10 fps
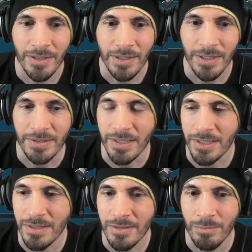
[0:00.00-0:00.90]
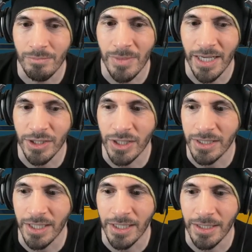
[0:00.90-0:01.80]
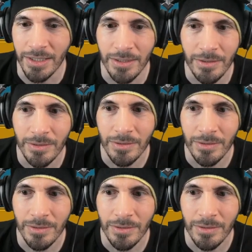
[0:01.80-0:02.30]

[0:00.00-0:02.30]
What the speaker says: Because it is magic day.